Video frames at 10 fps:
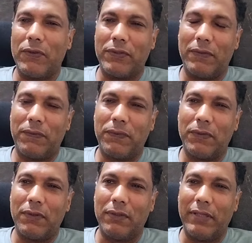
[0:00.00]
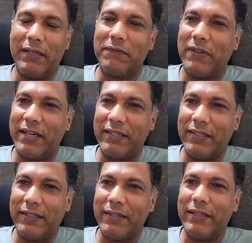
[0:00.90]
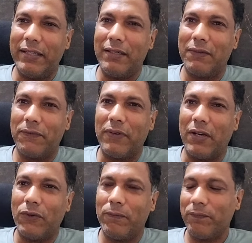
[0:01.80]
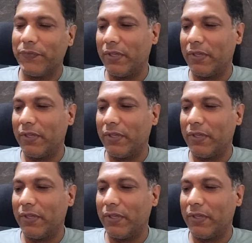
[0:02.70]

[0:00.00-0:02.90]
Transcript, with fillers: because of uh, the infighting in Fano.